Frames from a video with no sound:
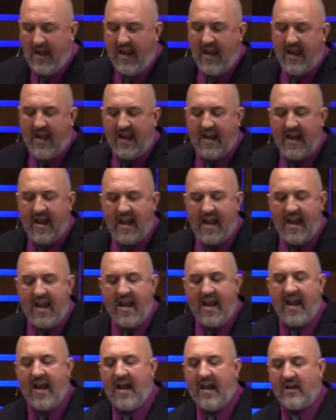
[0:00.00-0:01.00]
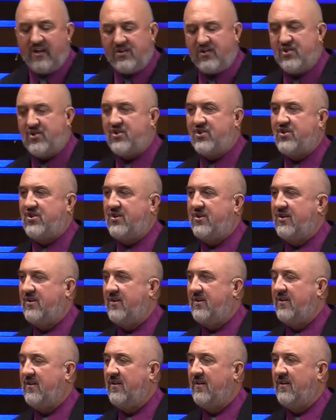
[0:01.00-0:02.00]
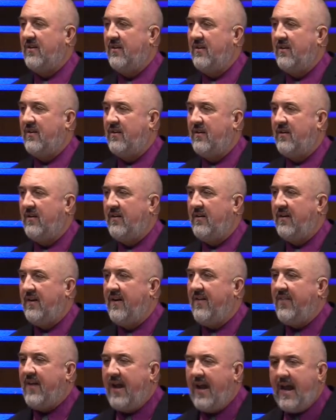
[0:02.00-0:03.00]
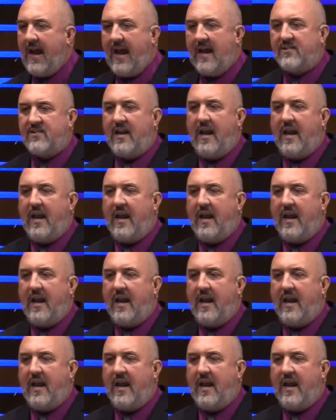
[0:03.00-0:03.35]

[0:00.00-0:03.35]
and asked. They asked,